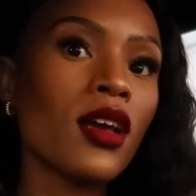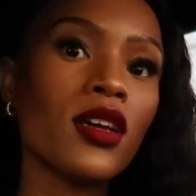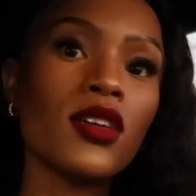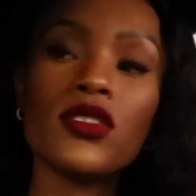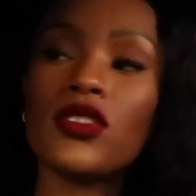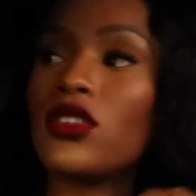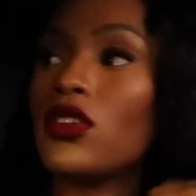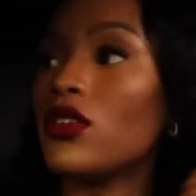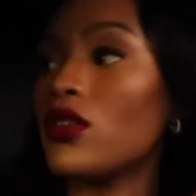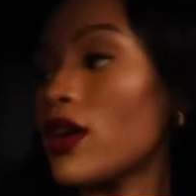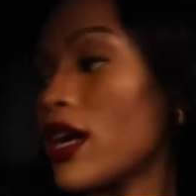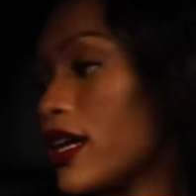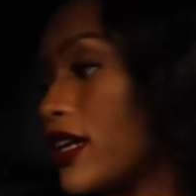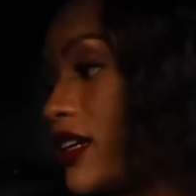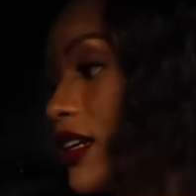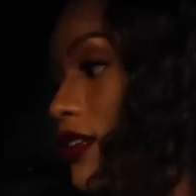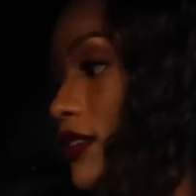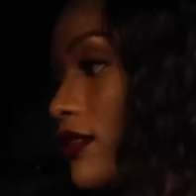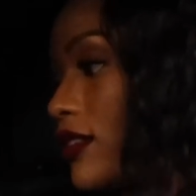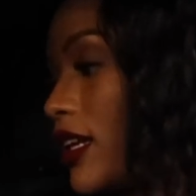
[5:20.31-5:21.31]
So
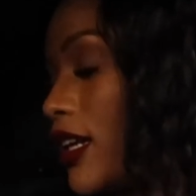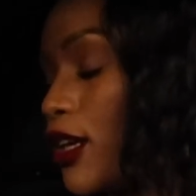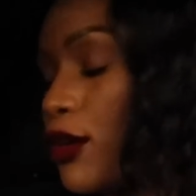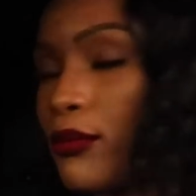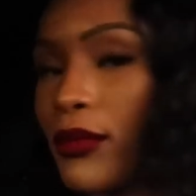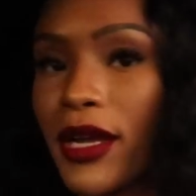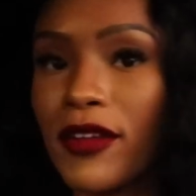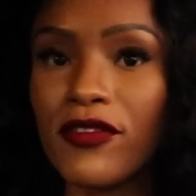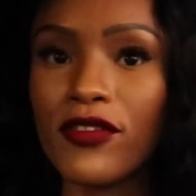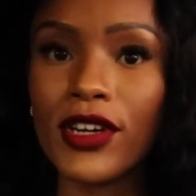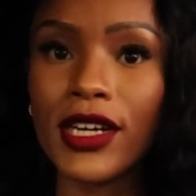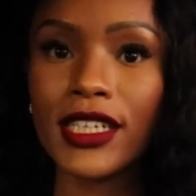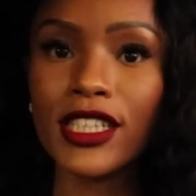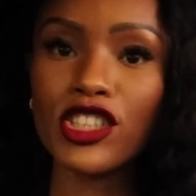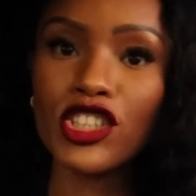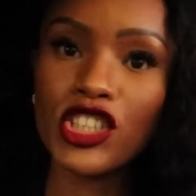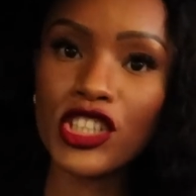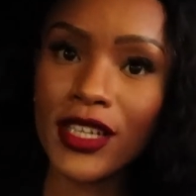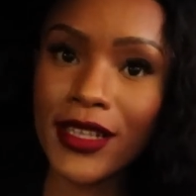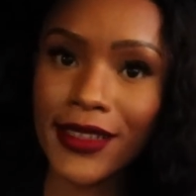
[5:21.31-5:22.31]
I hit up my
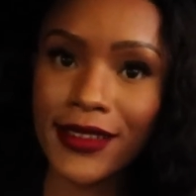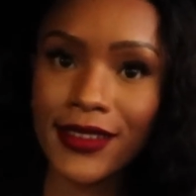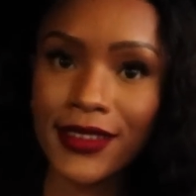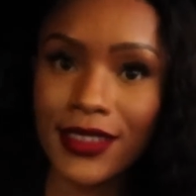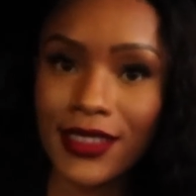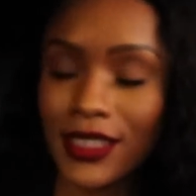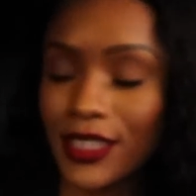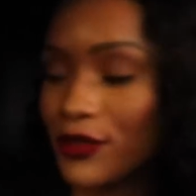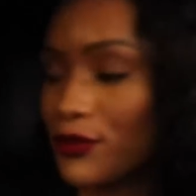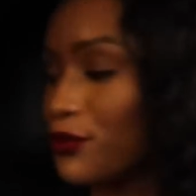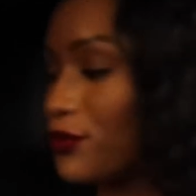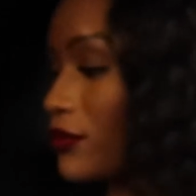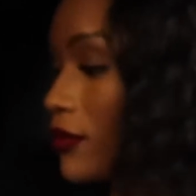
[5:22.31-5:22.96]
friend Justin.